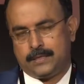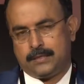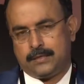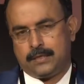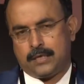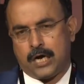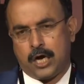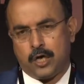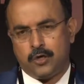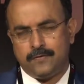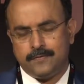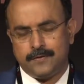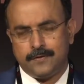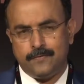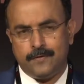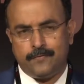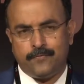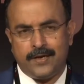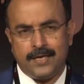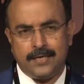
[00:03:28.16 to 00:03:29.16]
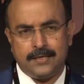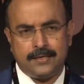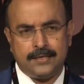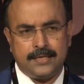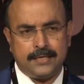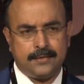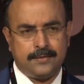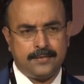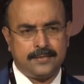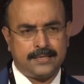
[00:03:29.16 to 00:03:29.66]
However, we felt
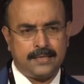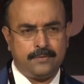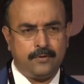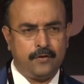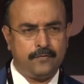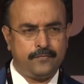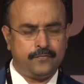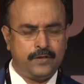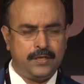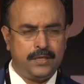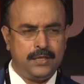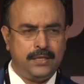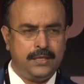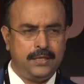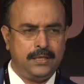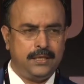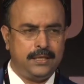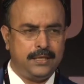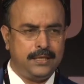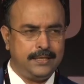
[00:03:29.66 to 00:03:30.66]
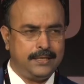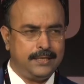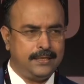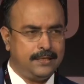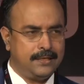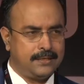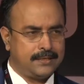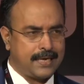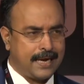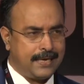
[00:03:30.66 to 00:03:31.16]
that some of the
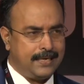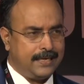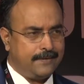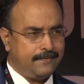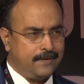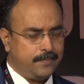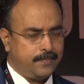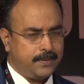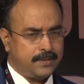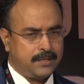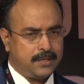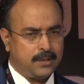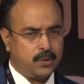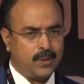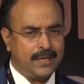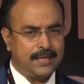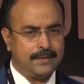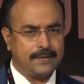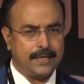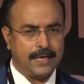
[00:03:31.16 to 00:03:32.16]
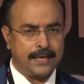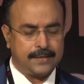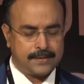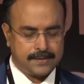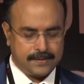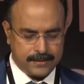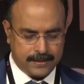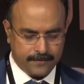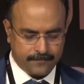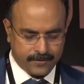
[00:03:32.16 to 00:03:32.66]
retailers and developers are doing things
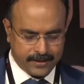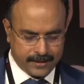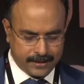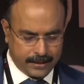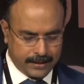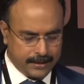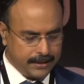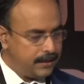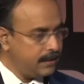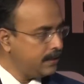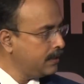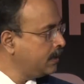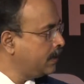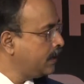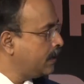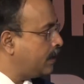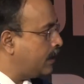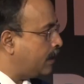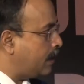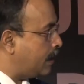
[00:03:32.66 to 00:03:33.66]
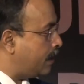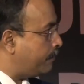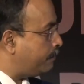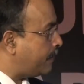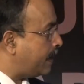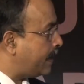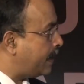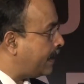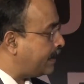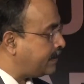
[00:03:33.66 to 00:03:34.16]
differently.
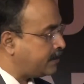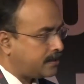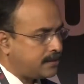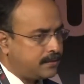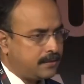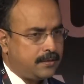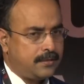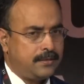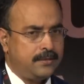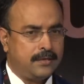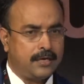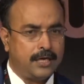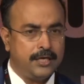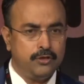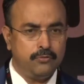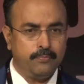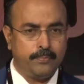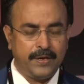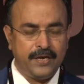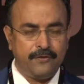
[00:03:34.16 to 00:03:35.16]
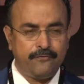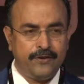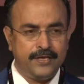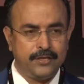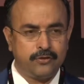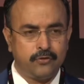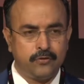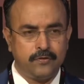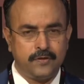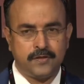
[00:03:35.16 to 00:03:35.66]
And I'll just run you briefly
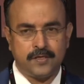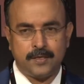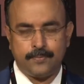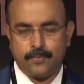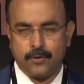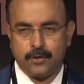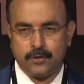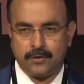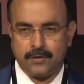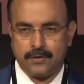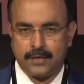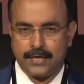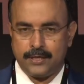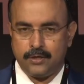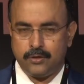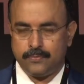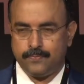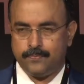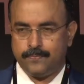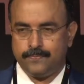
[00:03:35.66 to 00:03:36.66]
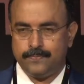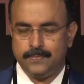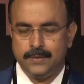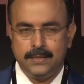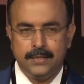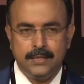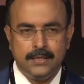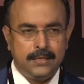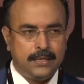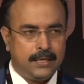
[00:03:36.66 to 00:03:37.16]
through this report. I know
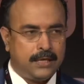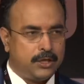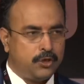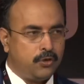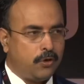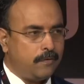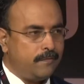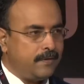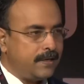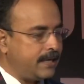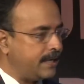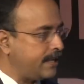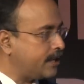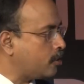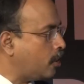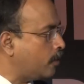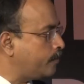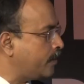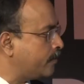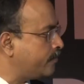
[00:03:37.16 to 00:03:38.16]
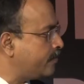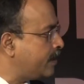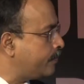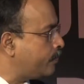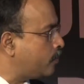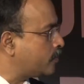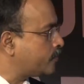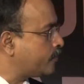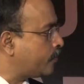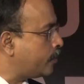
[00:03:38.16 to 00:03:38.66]
you all will get a copy of the
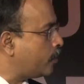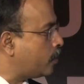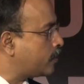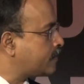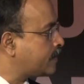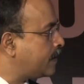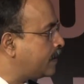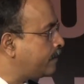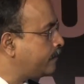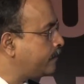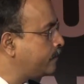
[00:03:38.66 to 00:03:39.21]
reports for yourself.